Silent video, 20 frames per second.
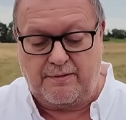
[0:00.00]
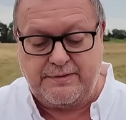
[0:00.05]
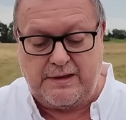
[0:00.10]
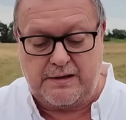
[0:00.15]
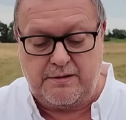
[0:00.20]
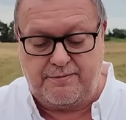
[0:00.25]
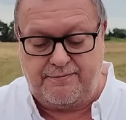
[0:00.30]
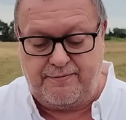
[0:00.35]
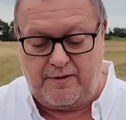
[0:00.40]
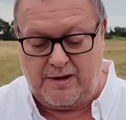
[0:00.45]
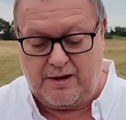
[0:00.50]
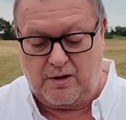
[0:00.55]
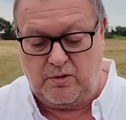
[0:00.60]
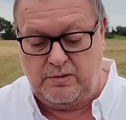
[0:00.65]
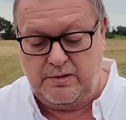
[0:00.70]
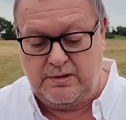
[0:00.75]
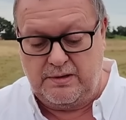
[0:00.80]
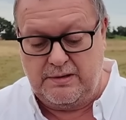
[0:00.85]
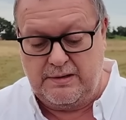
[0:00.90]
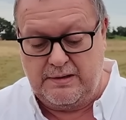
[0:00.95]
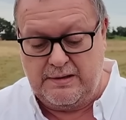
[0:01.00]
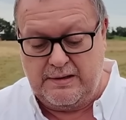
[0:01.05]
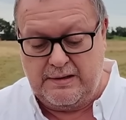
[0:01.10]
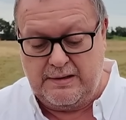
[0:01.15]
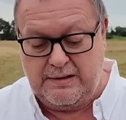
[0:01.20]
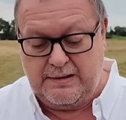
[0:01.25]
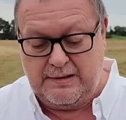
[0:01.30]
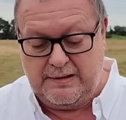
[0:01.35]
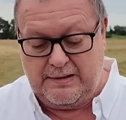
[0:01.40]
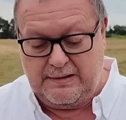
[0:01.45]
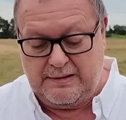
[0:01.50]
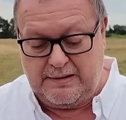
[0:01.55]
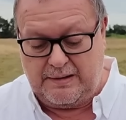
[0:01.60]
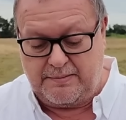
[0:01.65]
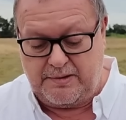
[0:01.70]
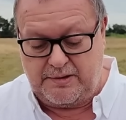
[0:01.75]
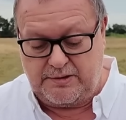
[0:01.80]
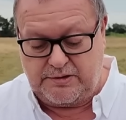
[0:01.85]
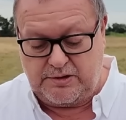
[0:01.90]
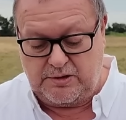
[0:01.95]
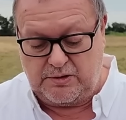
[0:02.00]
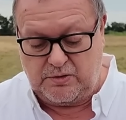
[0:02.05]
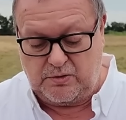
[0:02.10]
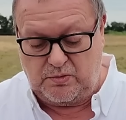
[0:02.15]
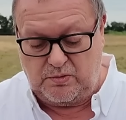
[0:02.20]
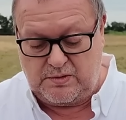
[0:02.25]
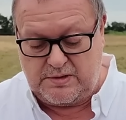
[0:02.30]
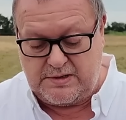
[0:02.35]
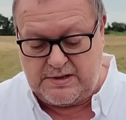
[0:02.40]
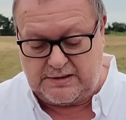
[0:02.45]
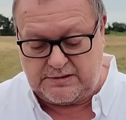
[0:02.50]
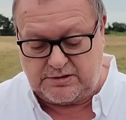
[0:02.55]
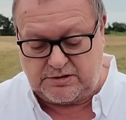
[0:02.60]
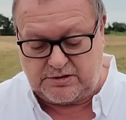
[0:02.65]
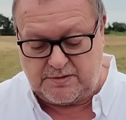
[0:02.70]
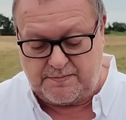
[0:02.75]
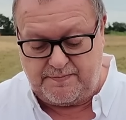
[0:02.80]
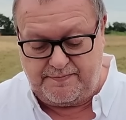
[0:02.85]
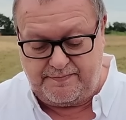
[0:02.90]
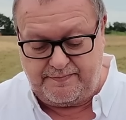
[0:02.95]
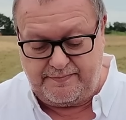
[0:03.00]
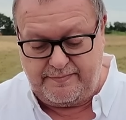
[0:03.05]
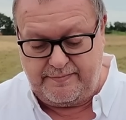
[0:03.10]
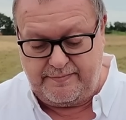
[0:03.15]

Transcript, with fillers: I've done a follow. I'm going to do custom,